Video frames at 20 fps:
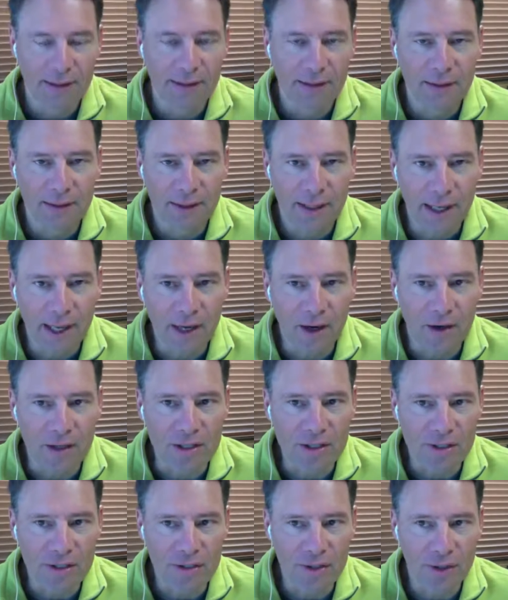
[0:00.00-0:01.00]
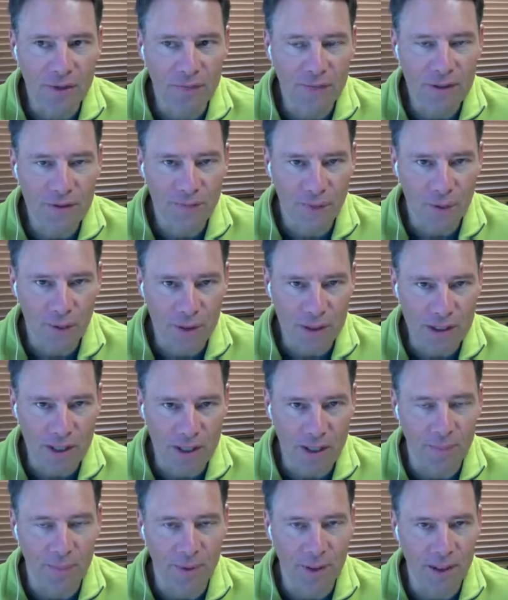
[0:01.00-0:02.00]
They are a service-focused
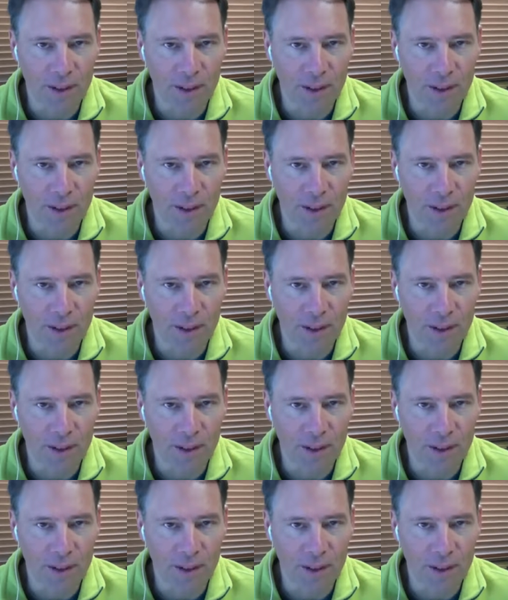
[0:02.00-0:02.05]
company.